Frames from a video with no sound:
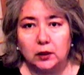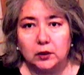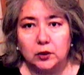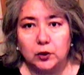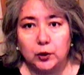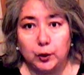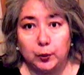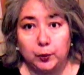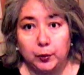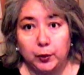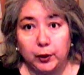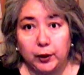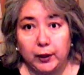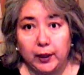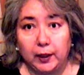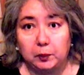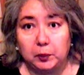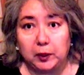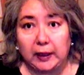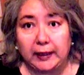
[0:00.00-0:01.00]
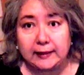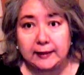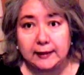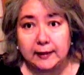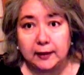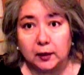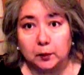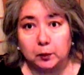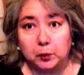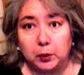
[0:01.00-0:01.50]
to put a
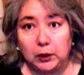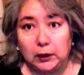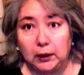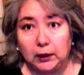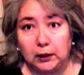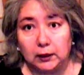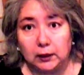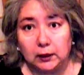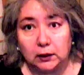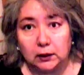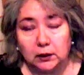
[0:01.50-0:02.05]
plastic plug